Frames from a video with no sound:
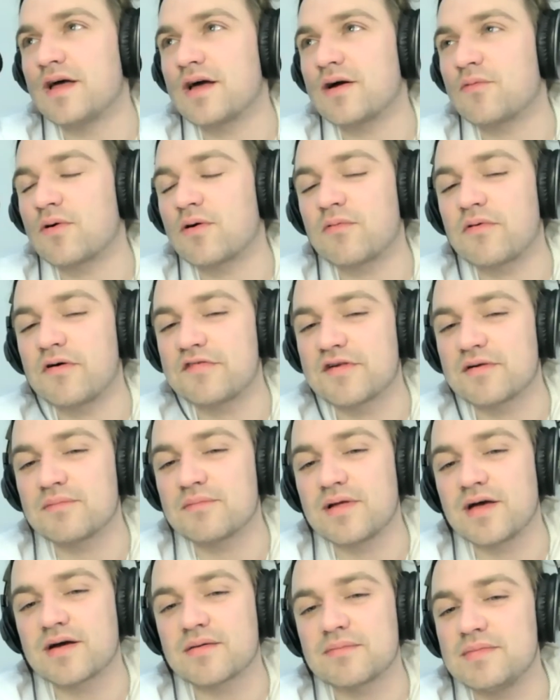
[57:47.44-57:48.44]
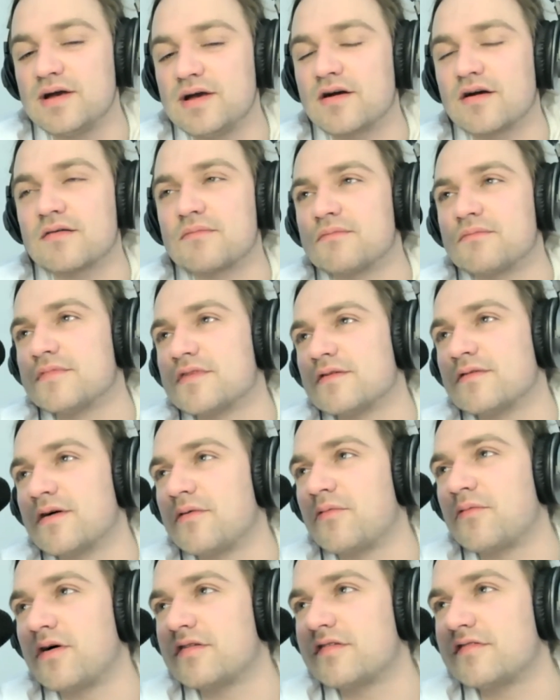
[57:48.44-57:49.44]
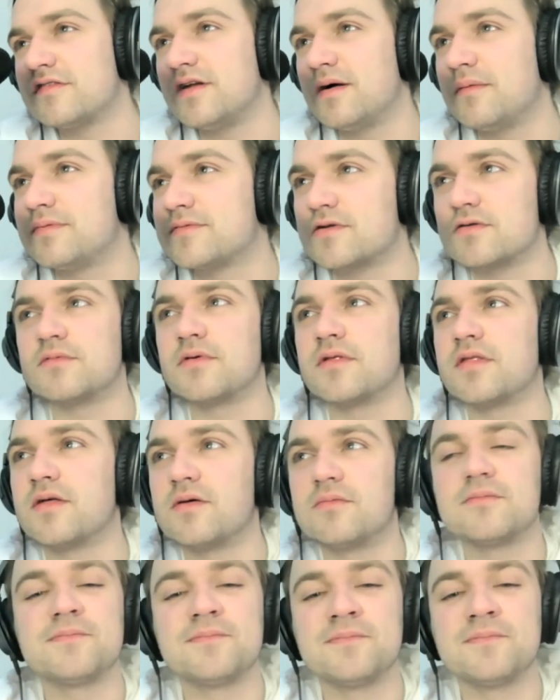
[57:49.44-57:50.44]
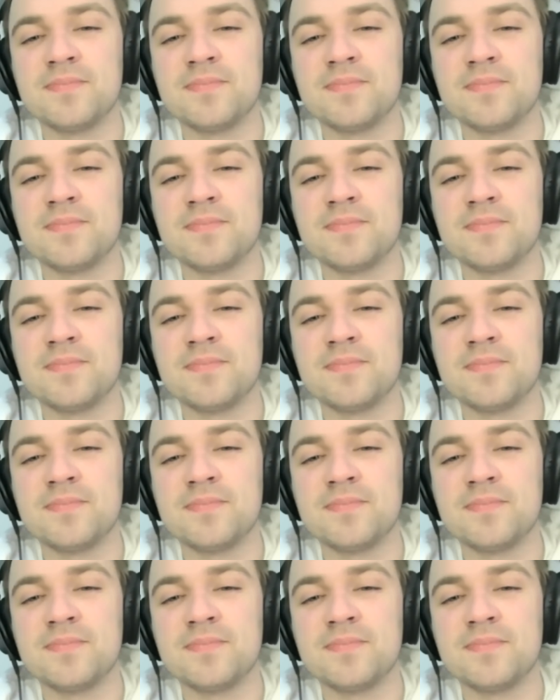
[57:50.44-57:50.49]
like, "We're watching Black Mirror," so I watched an episode with them.